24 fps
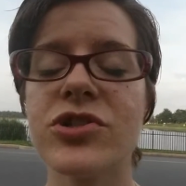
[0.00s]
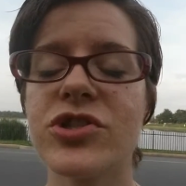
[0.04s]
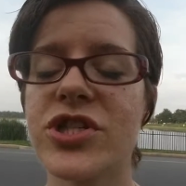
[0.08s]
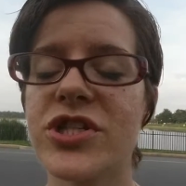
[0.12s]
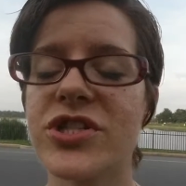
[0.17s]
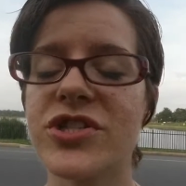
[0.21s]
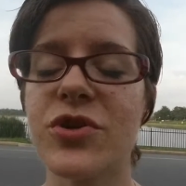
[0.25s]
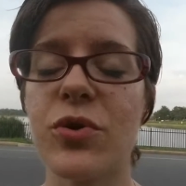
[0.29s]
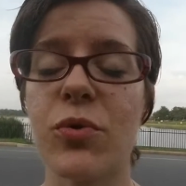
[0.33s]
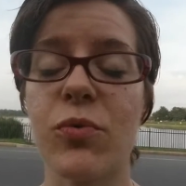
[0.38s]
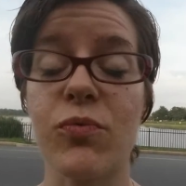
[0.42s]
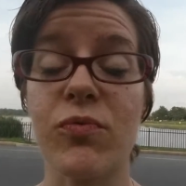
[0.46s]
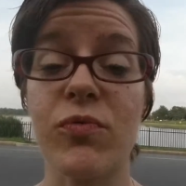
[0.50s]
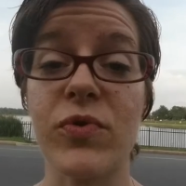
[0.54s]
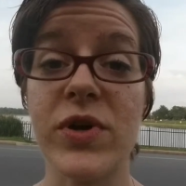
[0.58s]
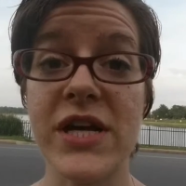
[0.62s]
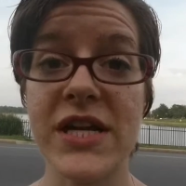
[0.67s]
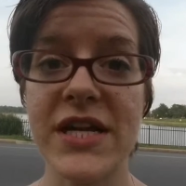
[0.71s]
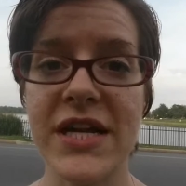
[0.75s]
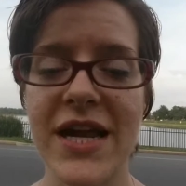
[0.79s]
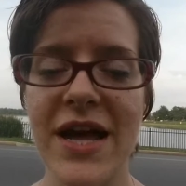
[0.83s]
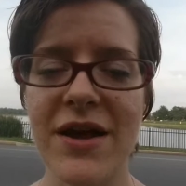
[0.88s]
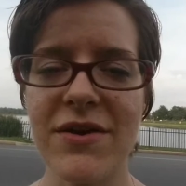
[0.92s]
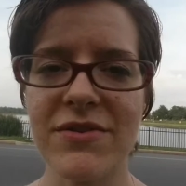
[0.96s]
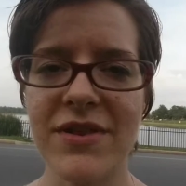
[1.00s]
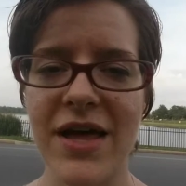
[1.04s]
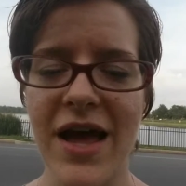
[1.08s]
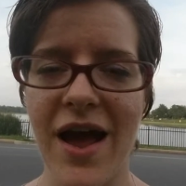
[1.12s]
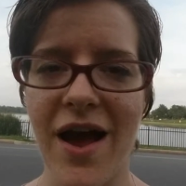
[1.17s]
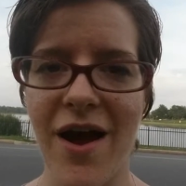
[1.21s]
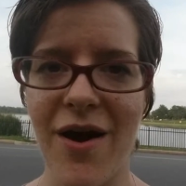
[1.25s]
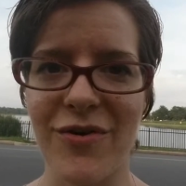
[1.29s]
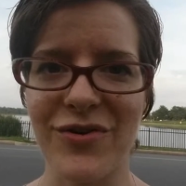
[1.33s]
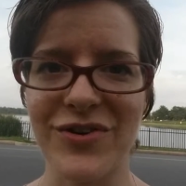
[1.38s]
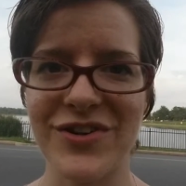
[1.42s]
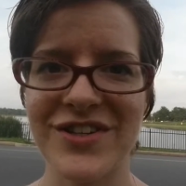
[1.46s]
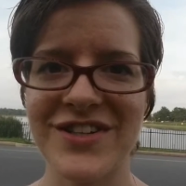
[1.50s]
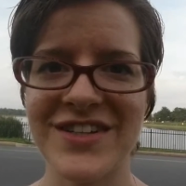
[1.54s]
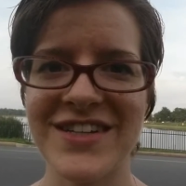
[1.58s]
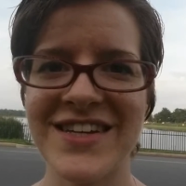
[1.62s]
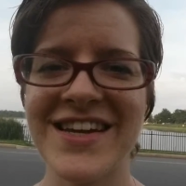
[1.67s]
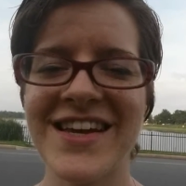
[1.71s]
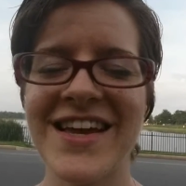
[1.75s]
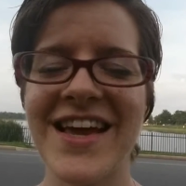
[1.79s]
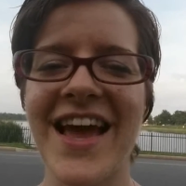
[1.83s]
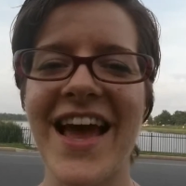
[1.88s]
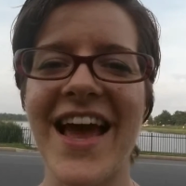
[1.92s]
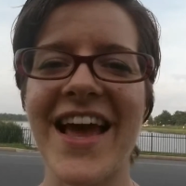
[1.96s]
just read it out loud
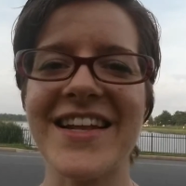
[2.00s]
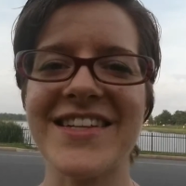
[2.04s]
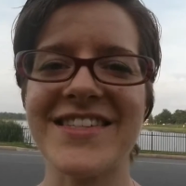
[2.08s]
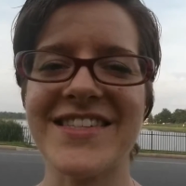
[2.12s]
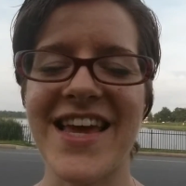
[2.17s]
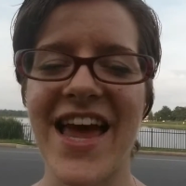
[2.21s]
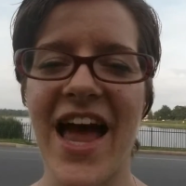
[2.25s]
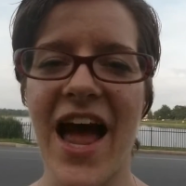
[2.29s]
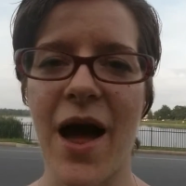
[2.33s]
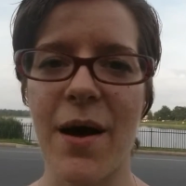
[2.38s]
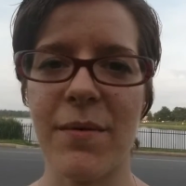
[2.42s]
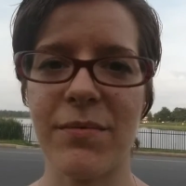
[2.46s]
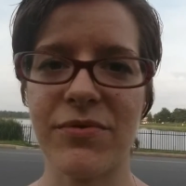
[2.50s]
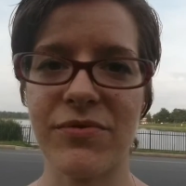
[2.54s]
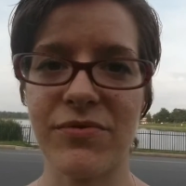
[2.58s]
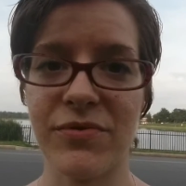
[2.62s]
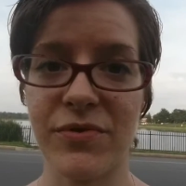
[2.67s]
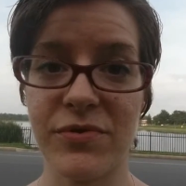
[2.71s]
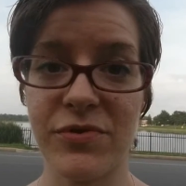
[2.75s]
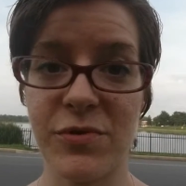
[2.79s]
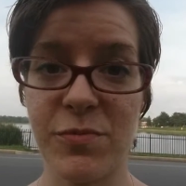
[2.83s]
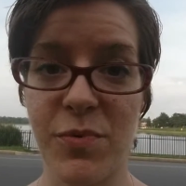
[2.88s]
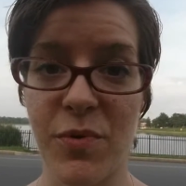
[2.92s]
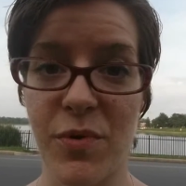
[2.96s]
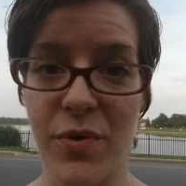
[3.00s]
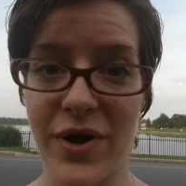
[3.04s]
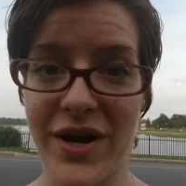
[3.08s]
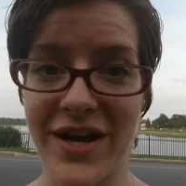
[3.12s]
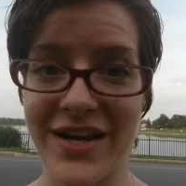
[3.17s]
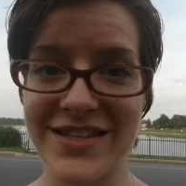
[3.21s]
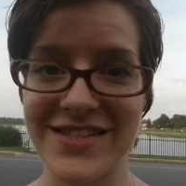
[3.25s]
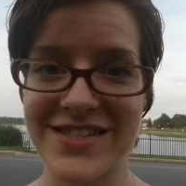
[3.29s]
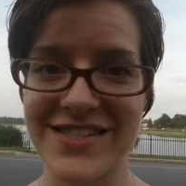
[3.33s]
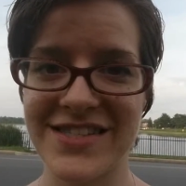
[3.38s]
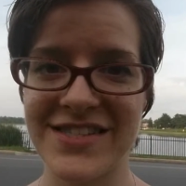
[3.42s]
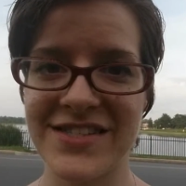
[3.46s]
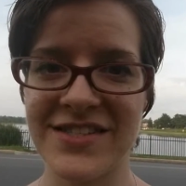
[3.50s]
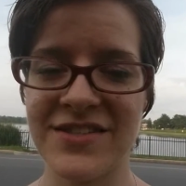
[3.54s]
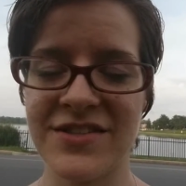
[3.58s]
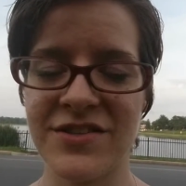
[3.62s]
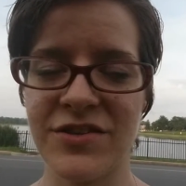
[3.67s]
and tap through the points,